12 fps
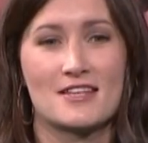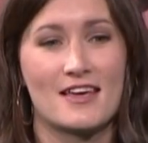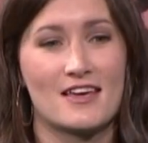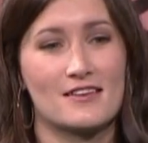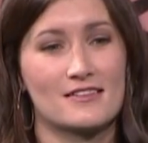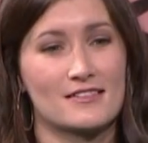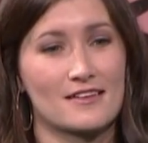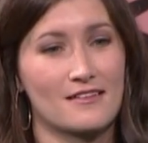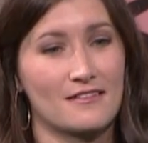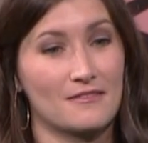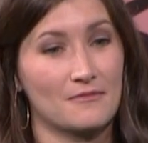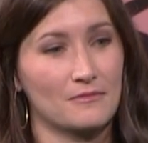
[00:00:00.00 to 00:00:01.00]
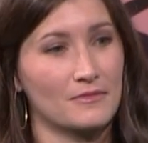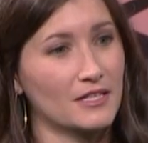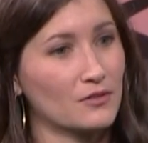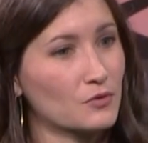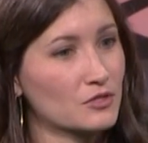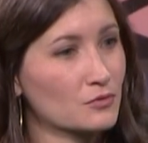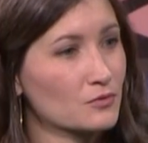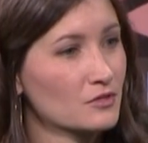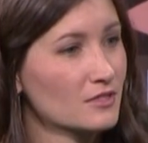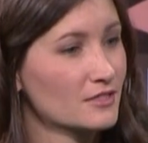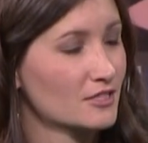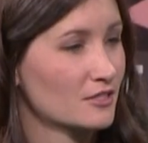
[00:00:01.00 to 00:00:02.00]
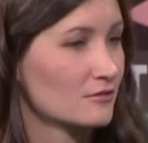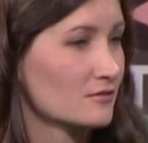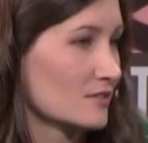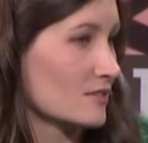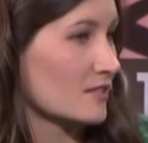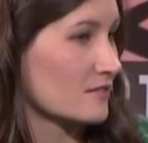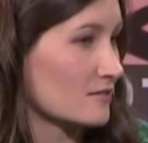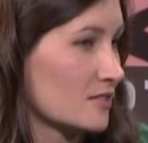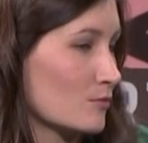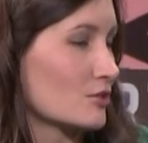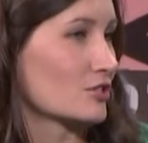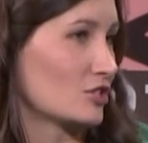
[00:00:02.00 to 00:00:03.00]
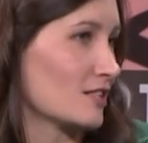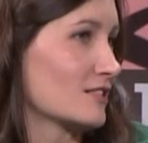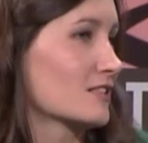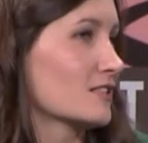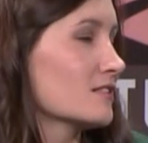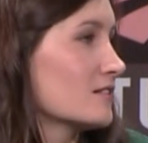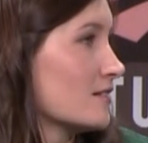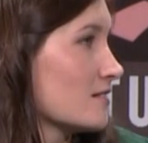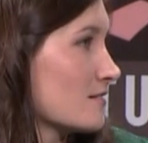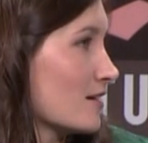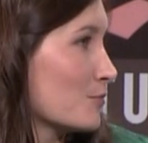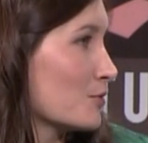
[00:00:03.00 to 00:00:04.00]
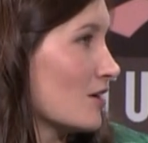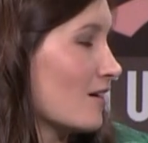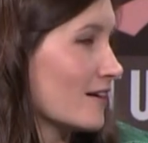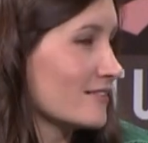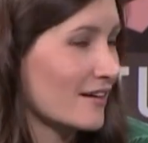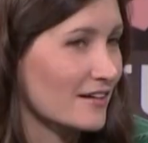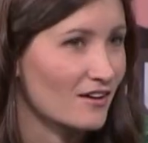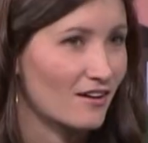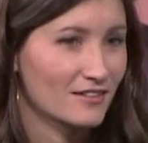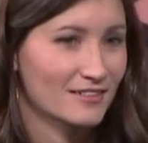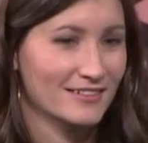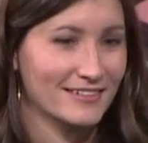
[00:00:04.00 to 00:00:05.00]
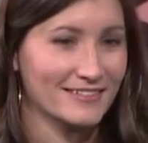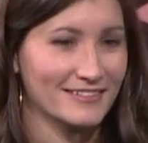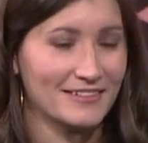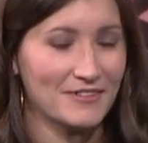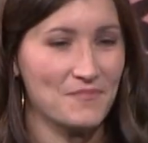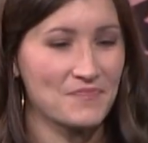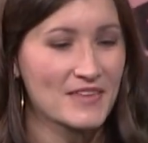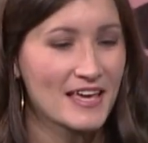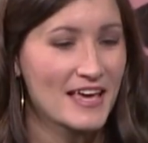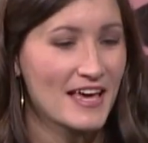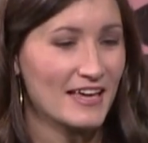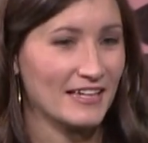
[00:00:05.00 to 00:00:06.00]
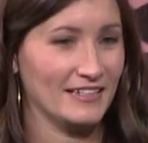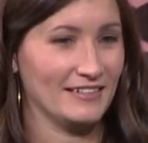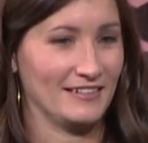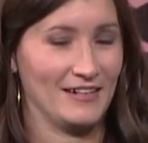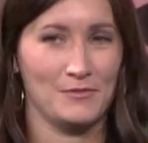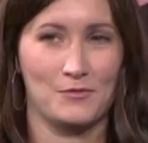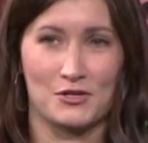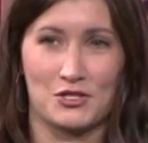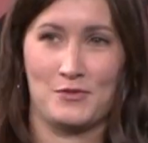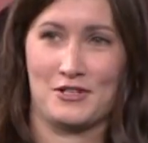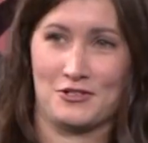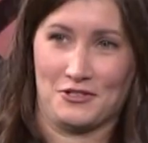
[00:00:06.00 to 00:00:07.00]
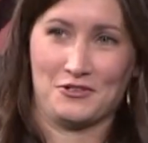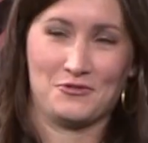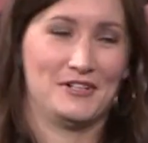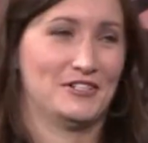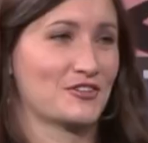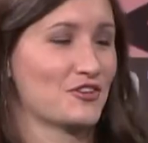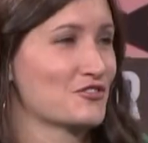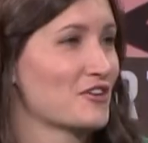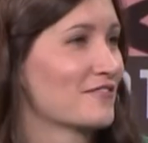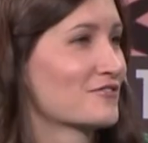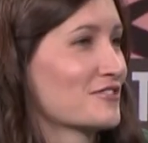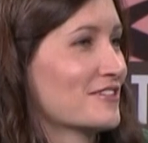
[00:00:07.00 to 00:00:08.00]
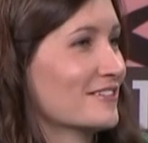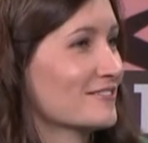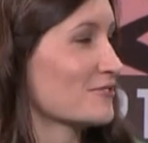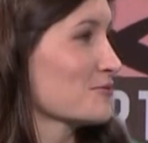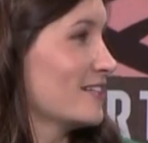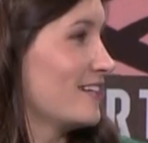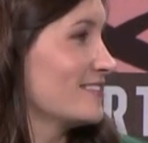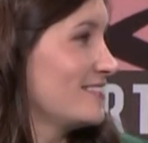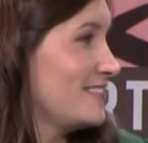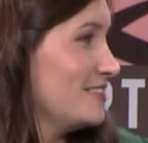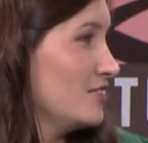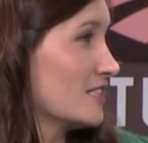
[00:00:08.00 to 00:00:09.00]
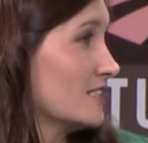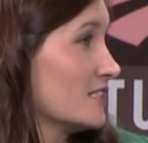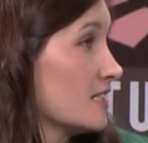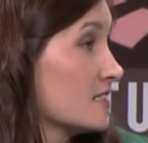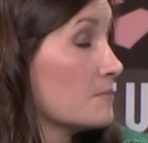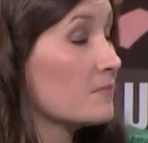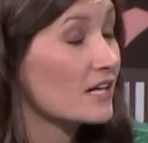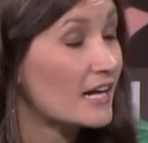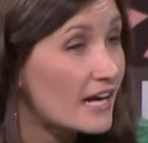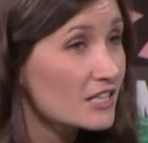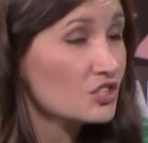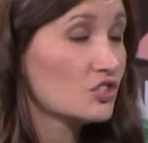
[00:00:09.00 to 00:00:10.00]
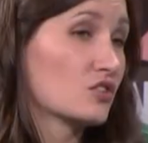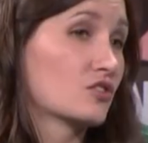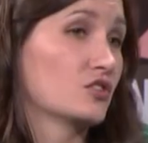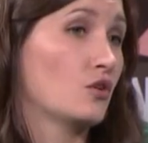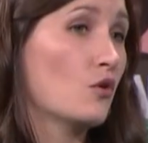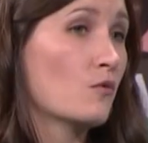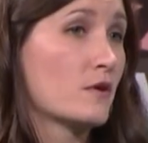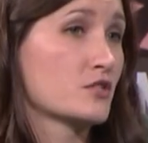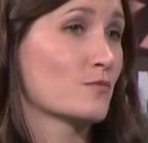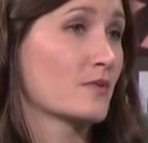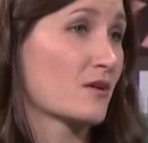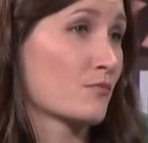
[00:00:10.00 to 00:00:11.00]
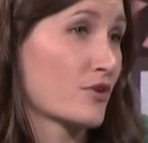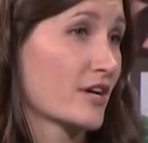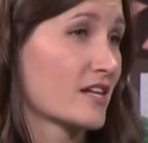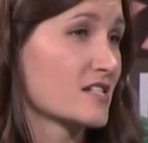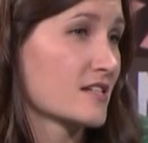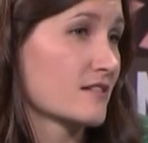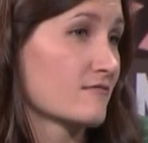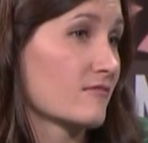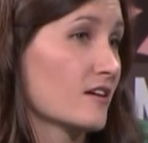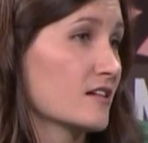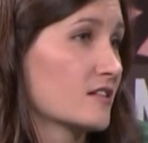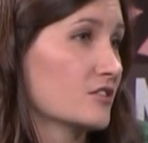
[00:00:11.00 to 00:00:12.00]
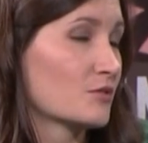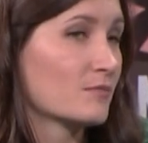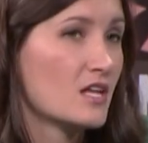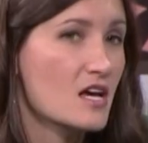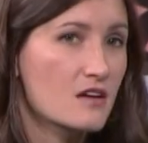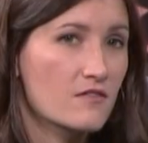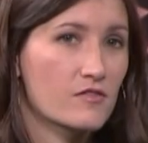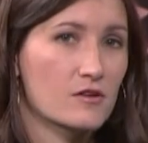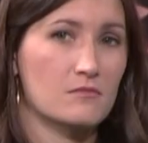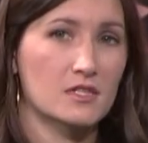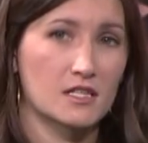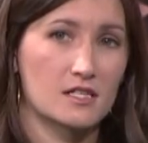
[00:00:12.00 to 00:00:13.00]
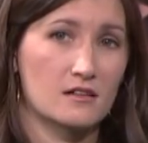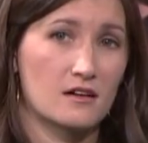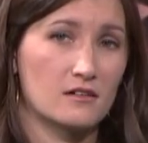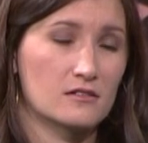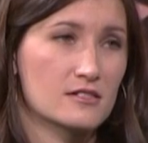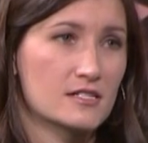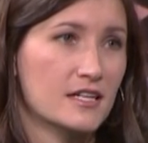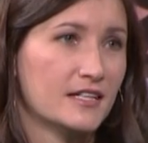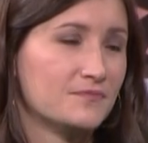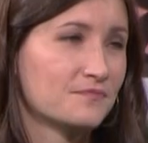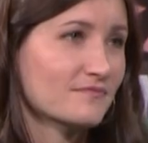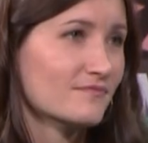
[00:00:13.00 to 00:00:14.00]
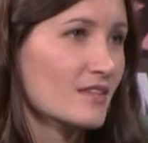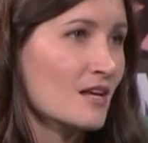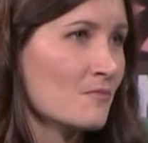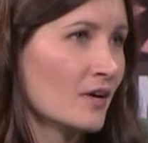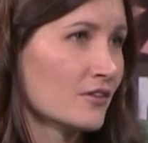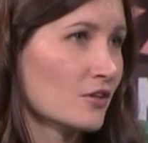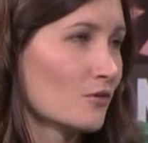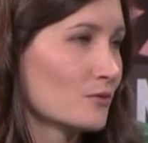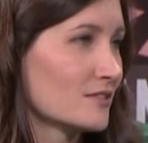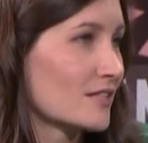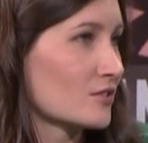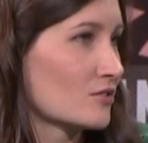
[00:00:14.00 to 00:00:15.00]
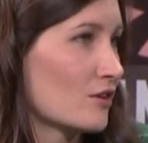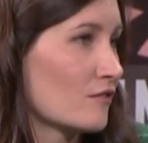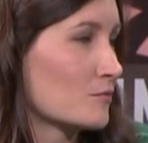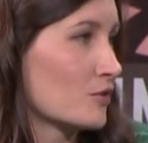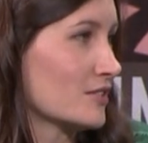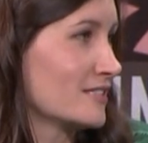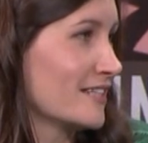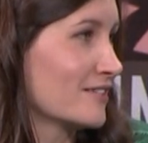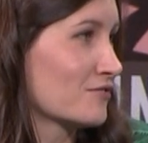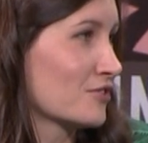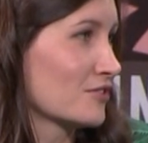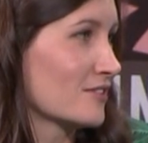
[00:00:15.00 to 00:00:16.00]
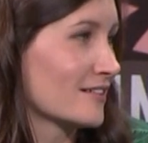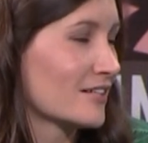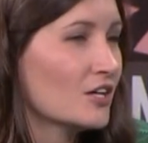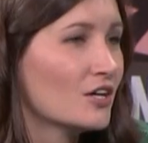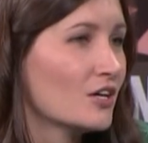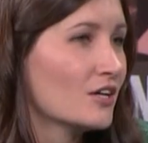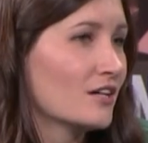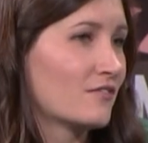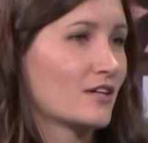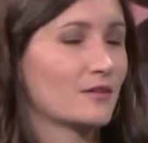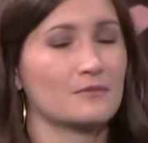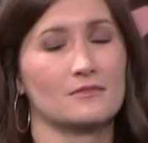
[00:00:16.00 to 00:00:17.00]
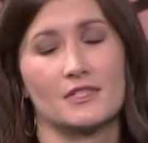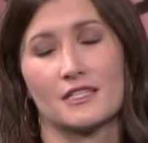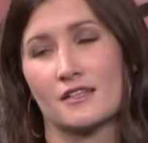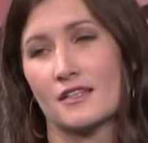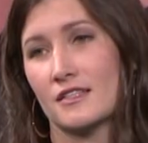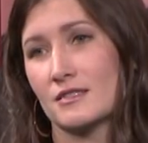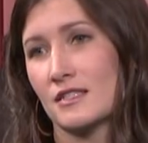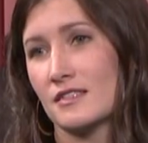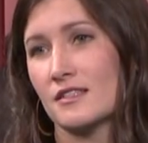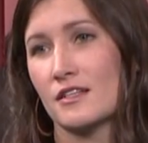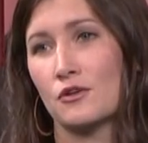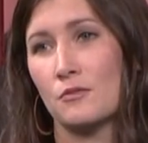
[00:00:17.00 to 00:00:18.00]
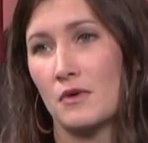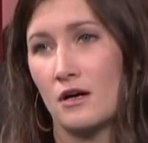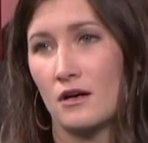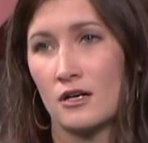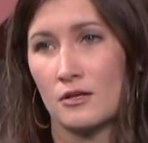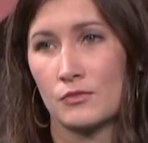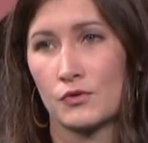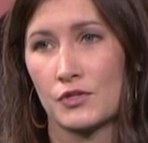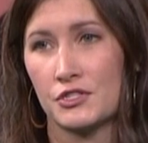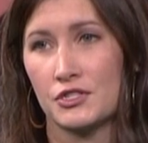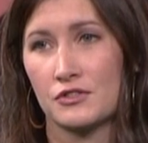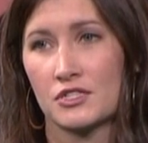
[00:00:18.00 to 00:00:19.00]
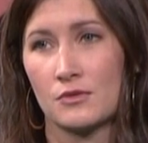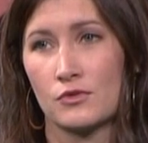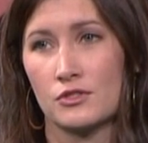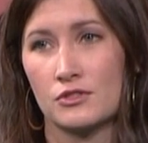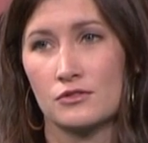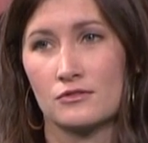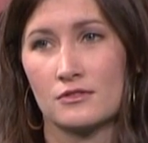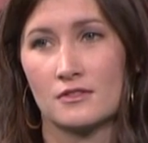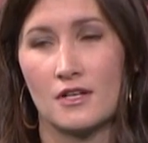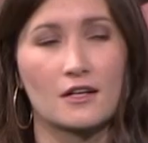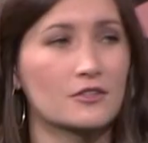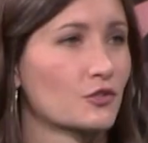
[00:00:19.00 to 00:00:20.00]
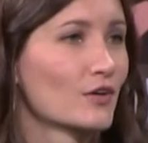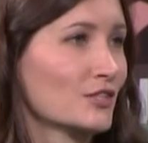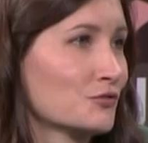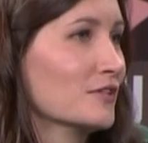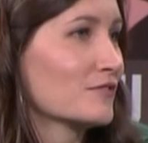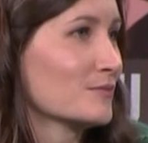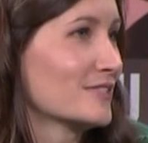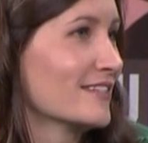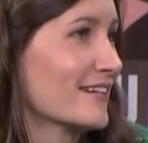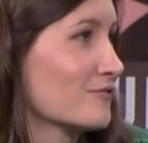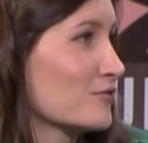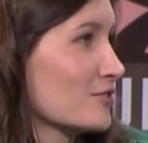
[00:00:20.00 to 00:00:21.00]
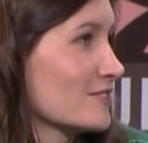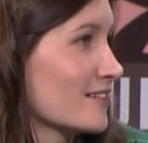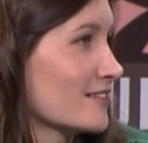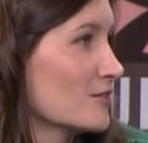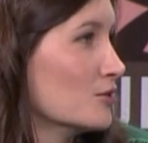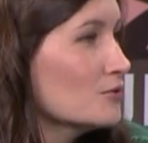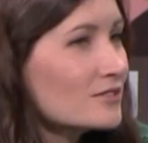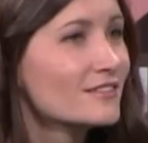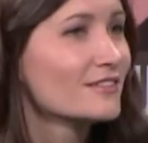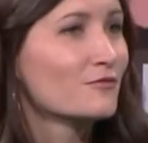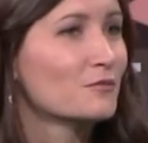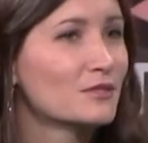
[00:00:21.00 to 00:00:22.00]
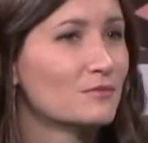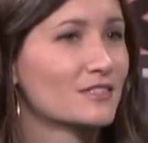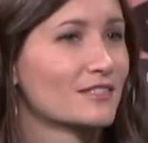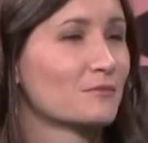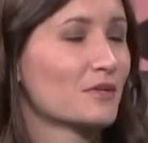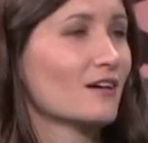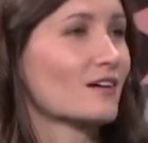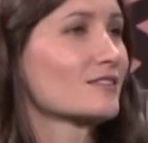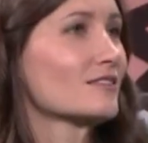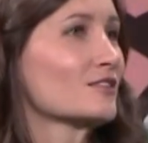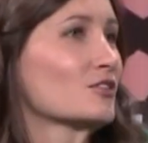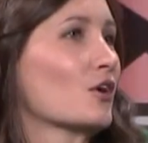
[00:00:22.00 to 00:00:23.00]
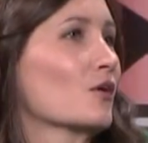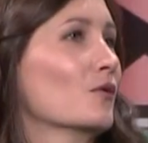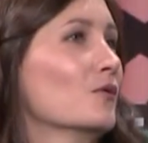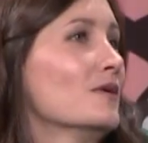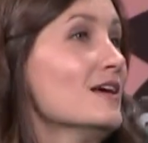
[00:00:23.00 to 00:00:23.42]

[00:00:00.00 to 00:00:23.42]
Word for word: and um, it was a real, you know, it was like someone suggested it, and I applied, and I got it, and um, it. I'm a much better race car driver than reality TV contestant, but I actually learned a whole bunch about branding, right? Because you're playing for a million dollars and my thought was as a sophomore at Stanford, like if I'm like against a single mom or you know someone who's not going to graduate from Stanford's like who's going to give me a million bucks? So